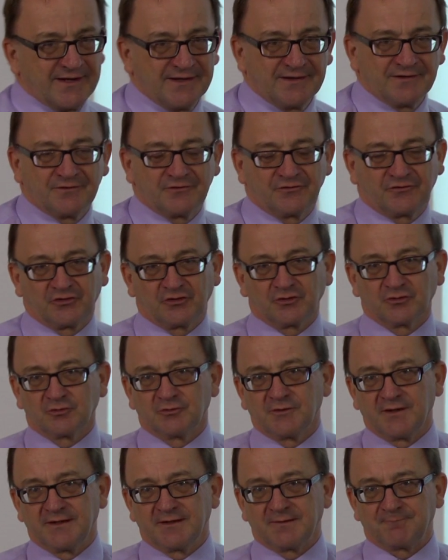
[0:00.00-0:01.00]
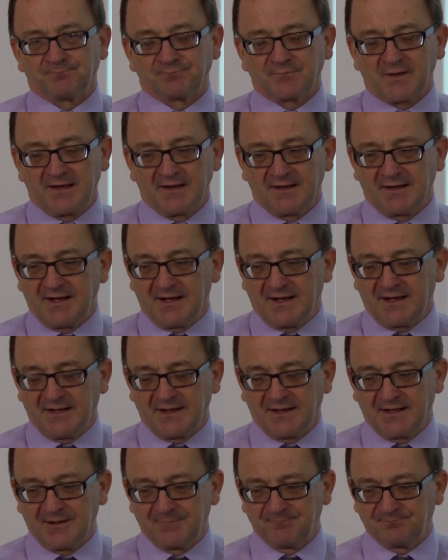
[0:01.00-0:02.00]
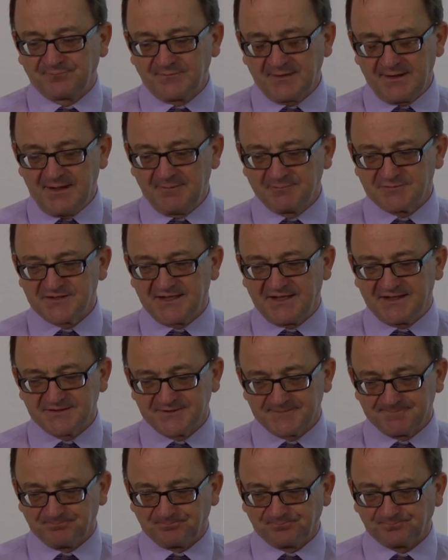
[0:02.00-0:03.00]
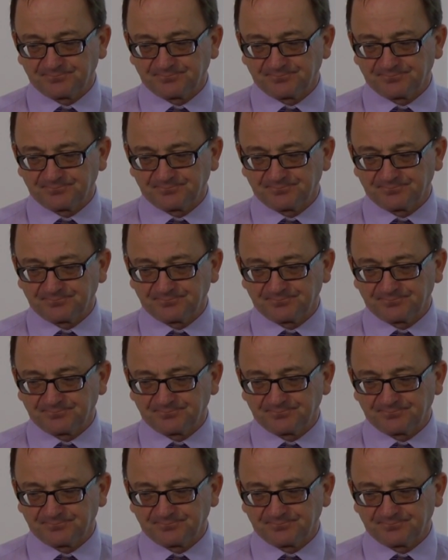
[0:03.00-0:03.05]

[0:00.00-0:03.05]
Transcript: into um, I P S A S.